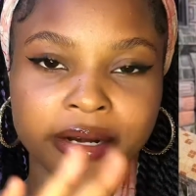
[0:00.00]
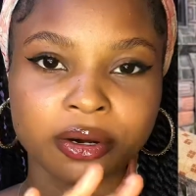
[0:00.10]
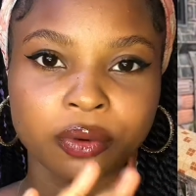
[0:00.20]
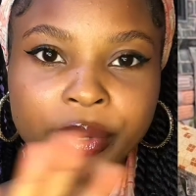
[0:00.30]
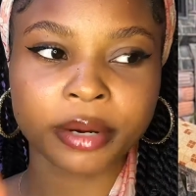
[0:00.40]
I
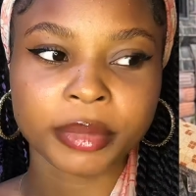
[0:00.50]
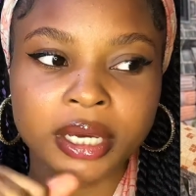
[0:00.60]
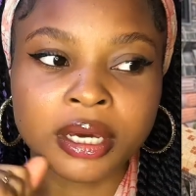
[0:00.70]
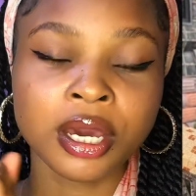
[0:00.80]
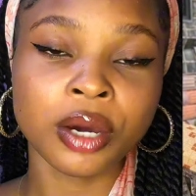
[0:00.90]
don't know where,
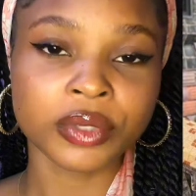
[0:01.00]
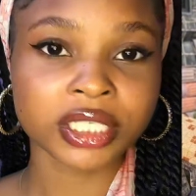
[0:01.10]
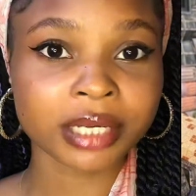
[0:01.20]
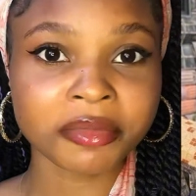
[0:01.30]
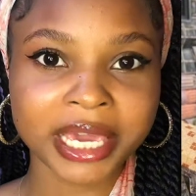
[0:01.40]
but
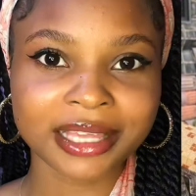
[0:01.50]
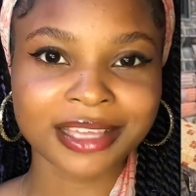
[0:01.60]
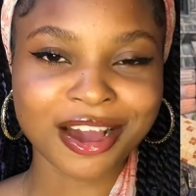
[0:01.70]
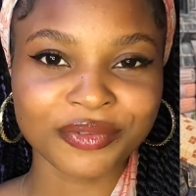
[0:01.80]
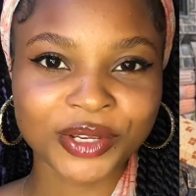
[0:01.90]
we're just gonna
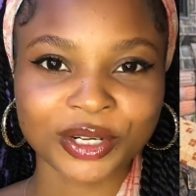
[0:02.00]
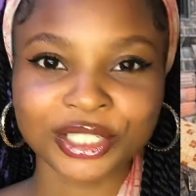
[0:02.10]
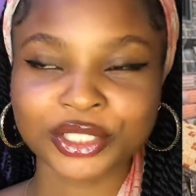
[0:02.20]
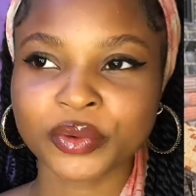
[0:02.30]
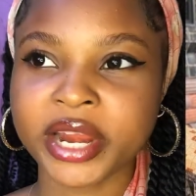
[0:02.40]
making the outfit
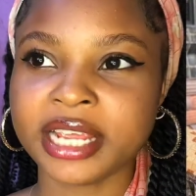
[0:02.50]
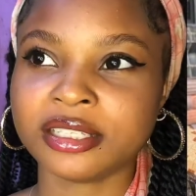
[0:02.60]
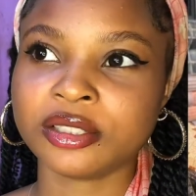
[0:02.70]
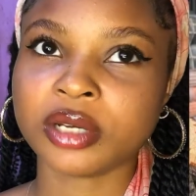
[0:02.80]
on the screen.